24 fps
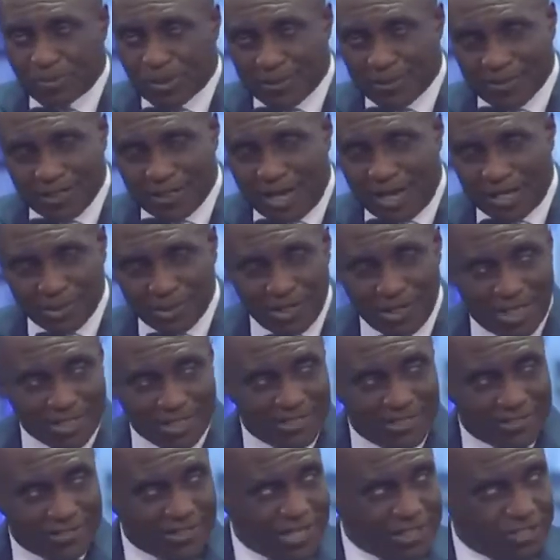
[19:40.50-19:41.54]
Because say, as long
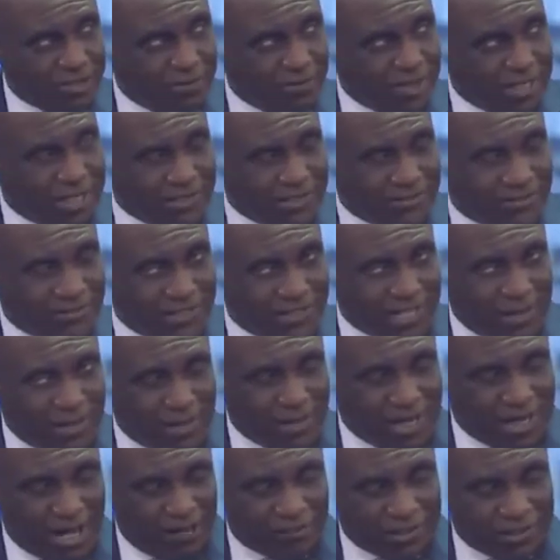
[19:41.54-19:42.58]
as this earth remains, seed
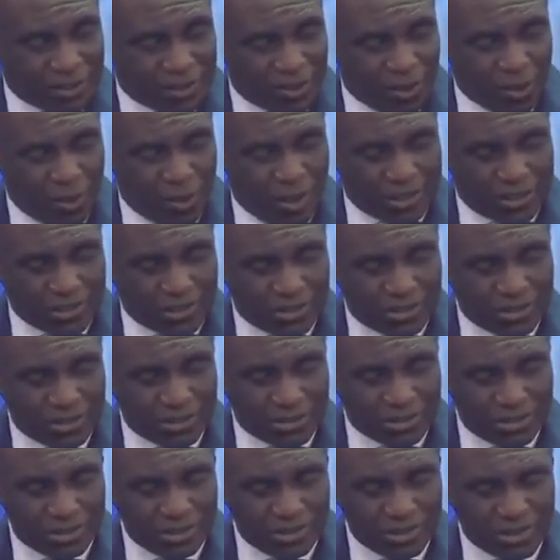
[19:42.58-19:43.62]
time and harvest shall not what?
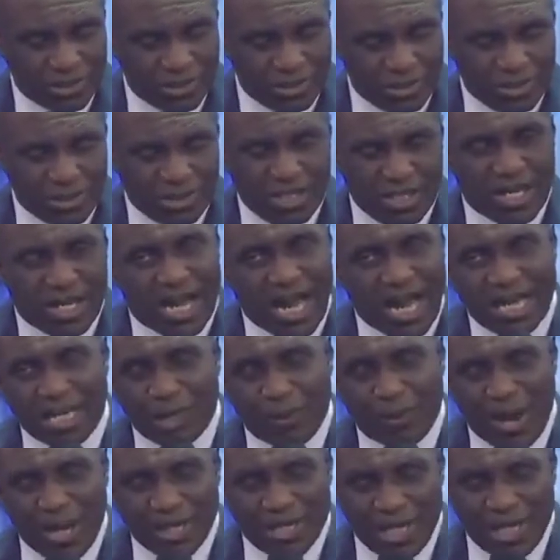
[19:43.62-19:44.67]

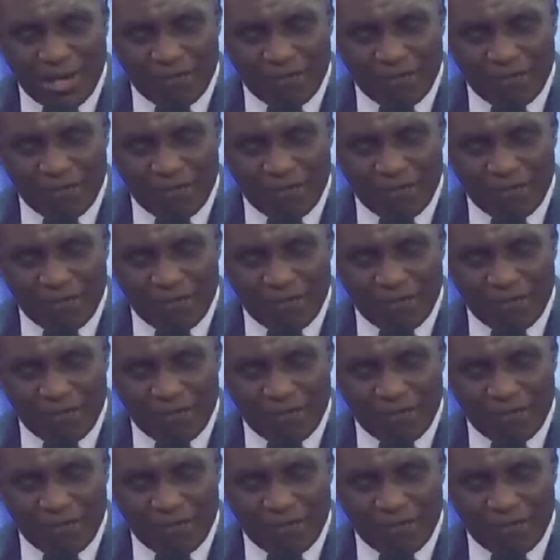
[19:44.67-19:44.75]
And our